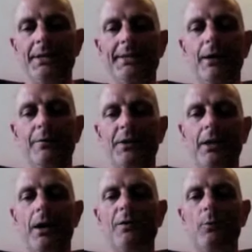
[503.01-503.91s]
itself
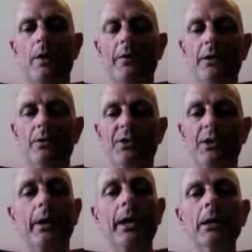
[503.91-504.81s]
to the kind of work that you're
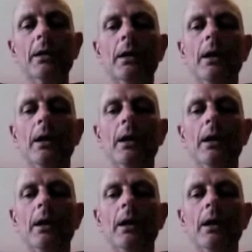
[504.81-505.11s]
doing.